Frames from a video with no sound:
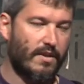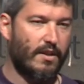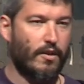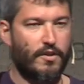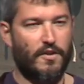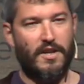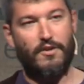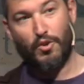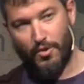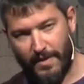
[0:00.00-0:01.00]
and not only
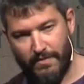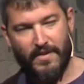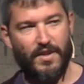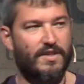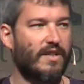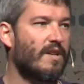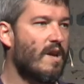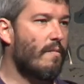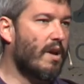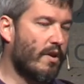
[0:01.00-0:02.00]
Drupal Frontend,
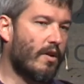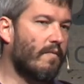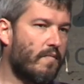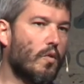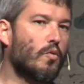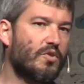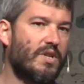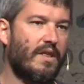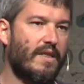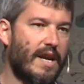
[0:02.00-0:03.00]
but we are going to
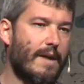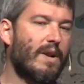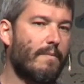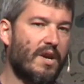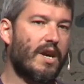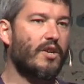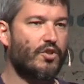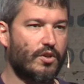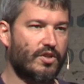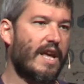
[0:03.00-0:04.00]
focus in decoupled
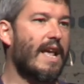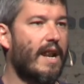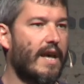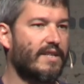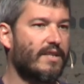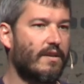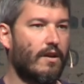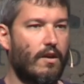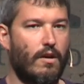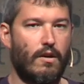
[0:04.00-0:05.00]
applications headless
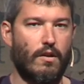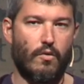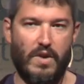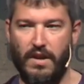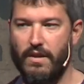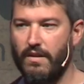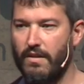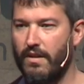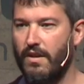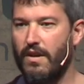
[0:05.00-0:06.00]
all week.
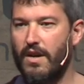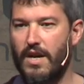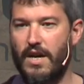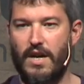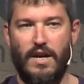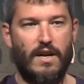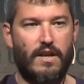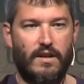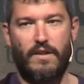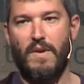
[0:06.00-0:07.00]

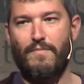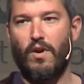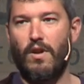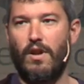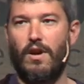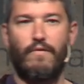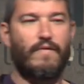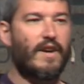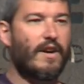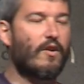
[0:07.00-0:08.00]
And the people
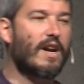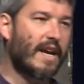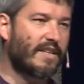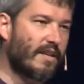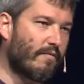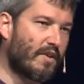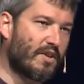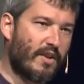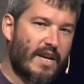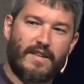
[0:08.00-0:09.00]
of organizing
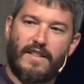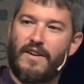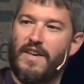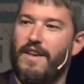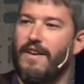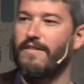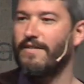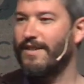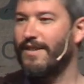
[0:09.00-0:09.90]
Frontend United are here.